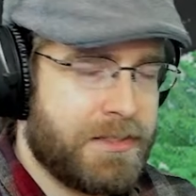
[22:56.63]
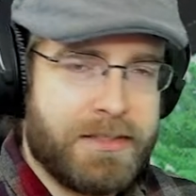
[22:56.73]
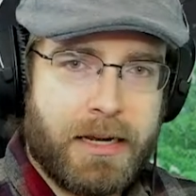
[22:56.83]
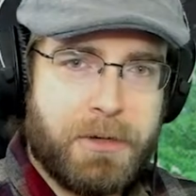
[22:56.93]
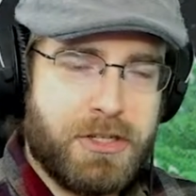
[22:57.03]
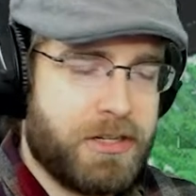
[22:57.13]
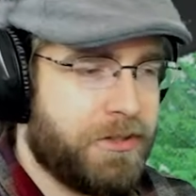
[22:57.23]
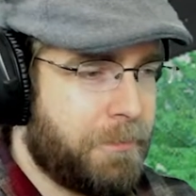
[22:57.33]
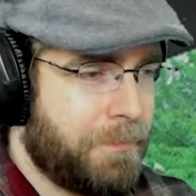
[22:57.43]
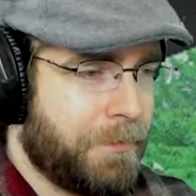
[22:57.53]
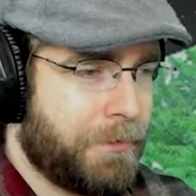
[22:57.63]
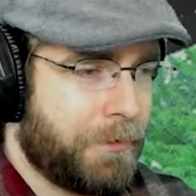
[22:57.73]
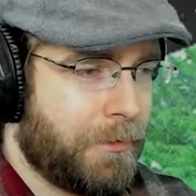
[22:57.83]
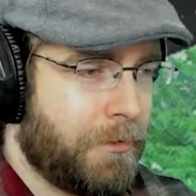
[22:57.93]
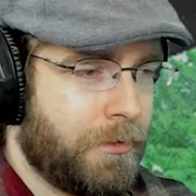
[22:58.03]
damage creep
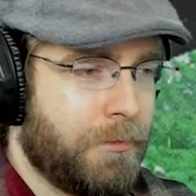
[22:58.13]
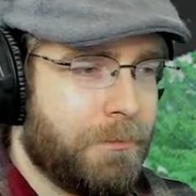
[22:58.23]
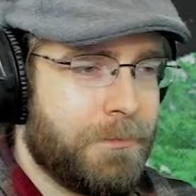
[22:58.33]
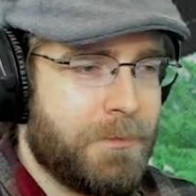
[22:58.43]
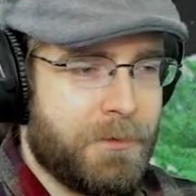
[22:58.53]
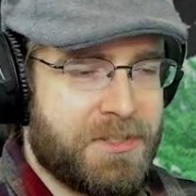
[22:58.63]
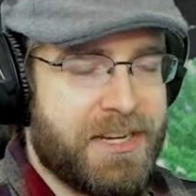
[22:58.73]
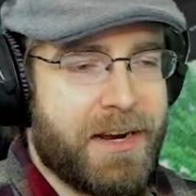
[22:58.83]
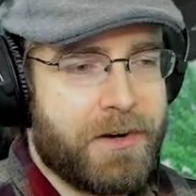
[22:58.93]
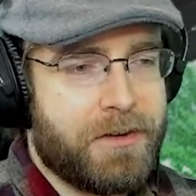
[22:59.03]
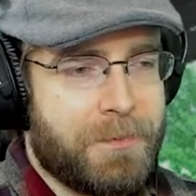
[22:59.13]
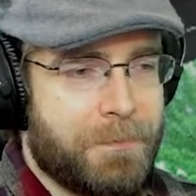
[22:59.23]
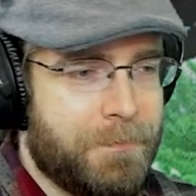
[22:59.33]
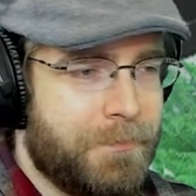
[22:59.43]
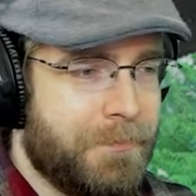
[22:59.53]
or stat creep
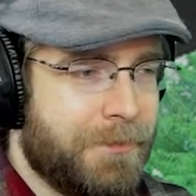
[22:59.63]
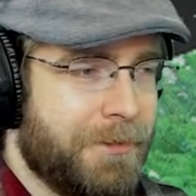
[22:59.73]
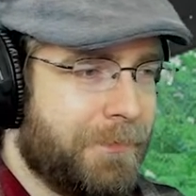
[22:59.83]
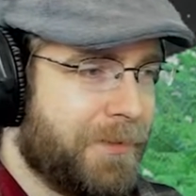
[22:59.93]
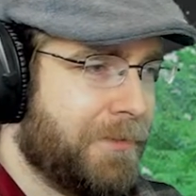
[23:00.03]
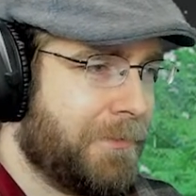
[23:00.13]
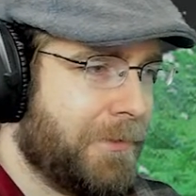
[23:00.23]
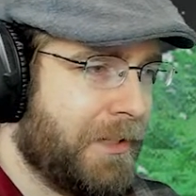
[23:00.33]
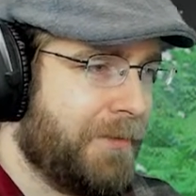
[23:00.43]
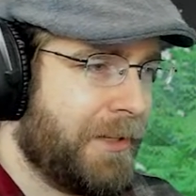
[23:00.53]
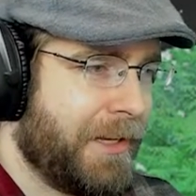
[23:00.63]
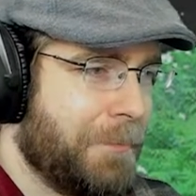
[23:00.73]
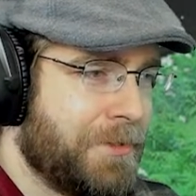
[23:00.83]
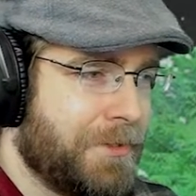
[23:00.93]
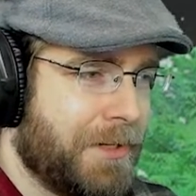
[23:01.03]
for leveling up so